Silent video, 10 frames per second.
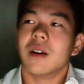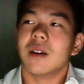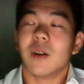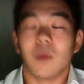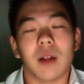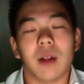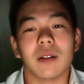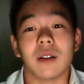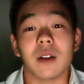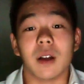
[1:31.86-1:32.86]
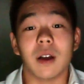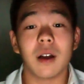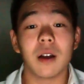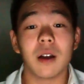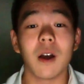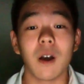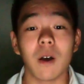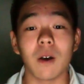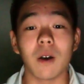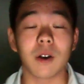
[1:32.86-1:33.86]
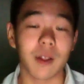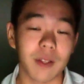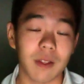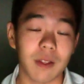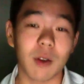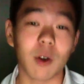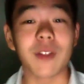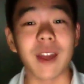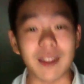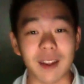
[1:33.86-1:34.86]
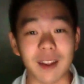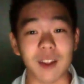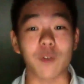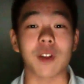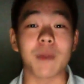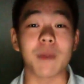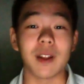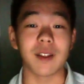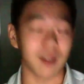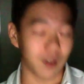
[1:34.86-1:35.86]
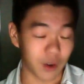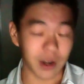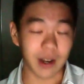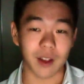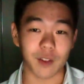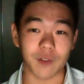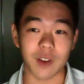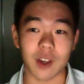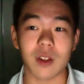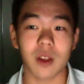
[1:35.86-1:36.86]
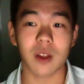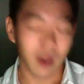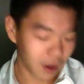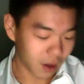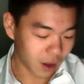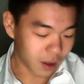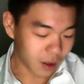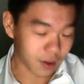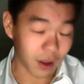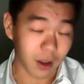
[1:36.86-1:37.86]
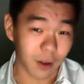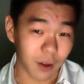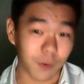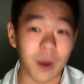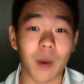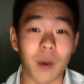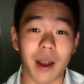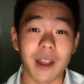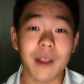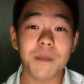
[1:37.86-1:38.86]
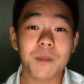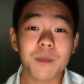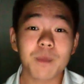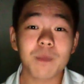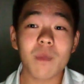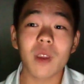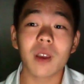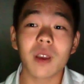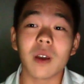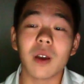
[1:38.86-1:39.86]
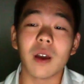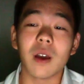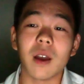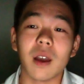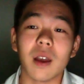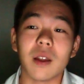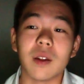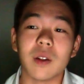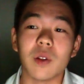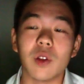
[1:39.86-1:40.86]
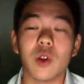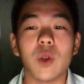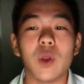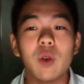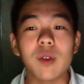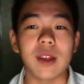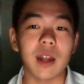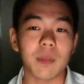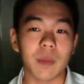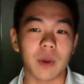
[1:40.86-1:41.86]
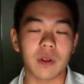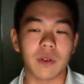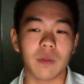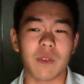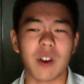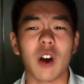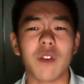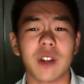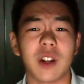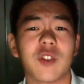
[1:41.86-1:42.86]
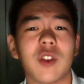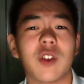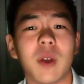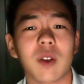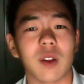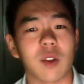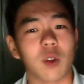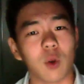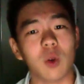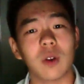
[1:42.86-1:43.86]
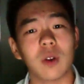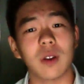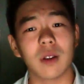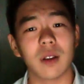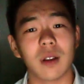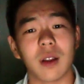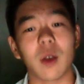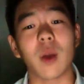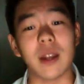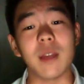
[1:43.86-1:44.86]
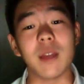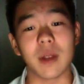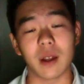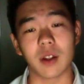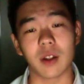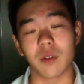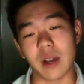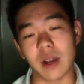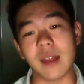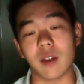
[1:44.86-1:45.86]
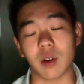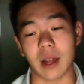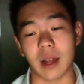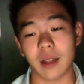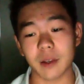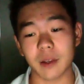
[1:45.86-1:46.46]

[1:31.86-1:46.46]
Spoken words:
Well, Odontanthias phosphipinus is a really nice fish. It's from Hawaii, and we don't see them very often in the trade because they're quite deep and they're not really easy to collect.